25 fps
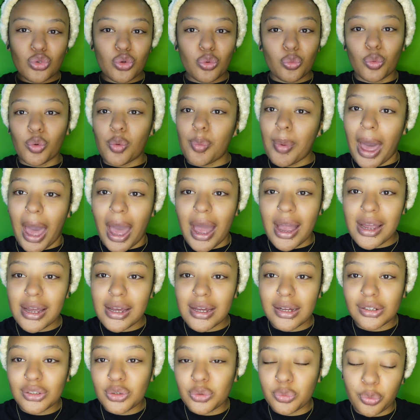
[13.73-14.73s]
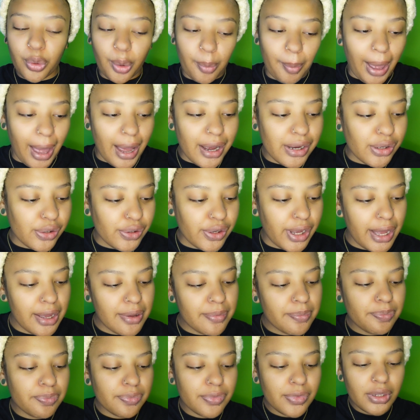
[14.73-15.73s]
we're back. Okay?
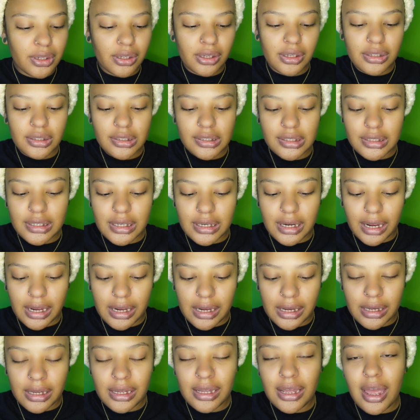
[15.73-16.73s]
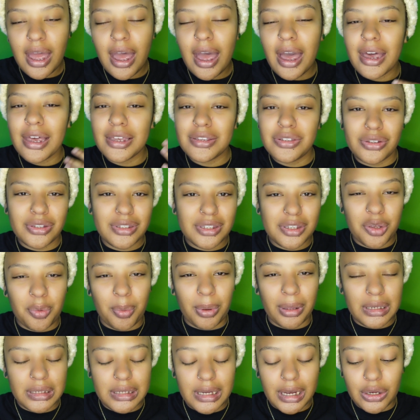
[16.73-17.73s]
Today, as you can see
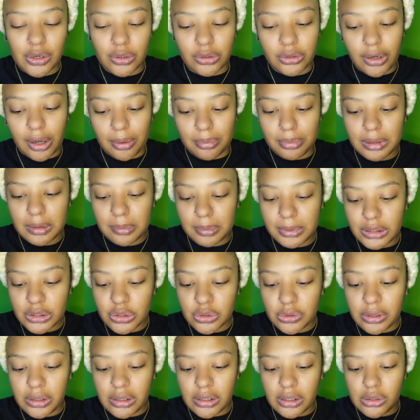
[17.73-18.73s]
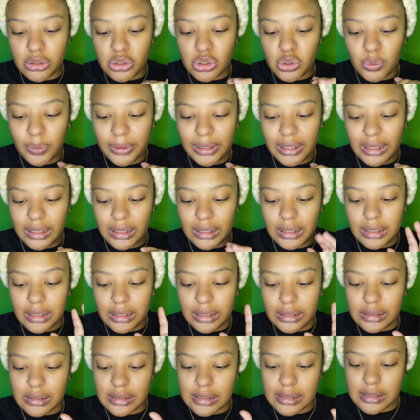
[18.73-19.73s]
by the title, I'm going to be doing a Twiggy
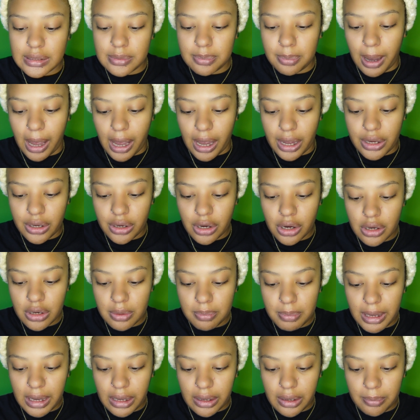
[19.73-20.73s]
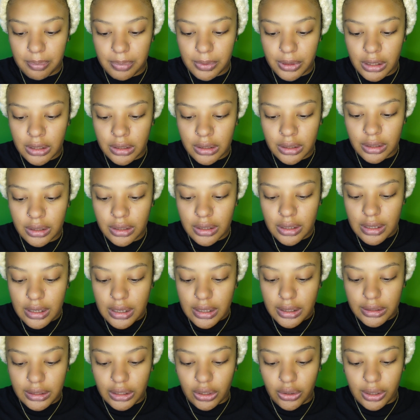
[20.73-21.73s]
inspired makeup look.
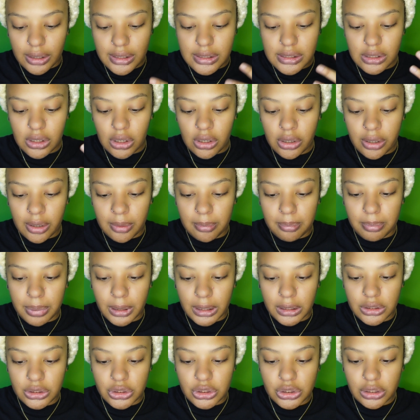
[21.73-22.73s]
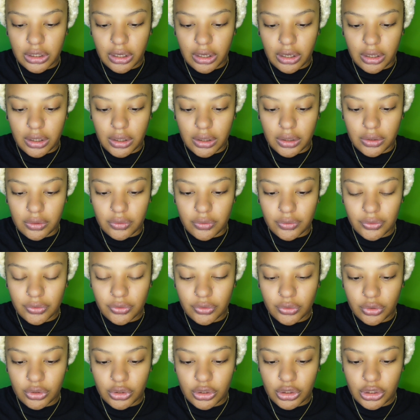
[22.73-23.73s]
Now, I saw a bunch of
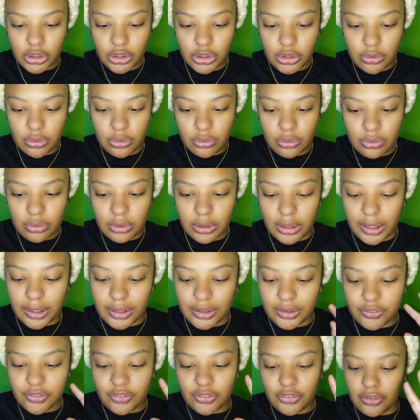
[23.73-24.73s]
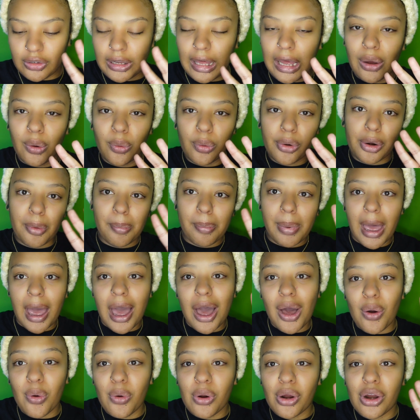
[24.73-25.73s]
cute, like, flower
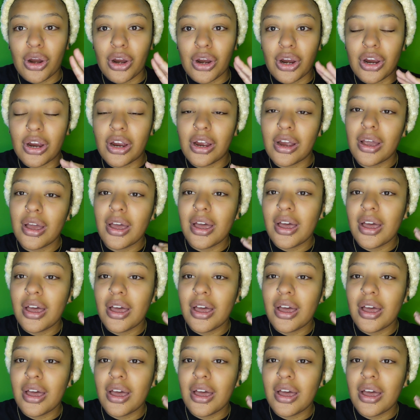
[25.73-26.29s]
power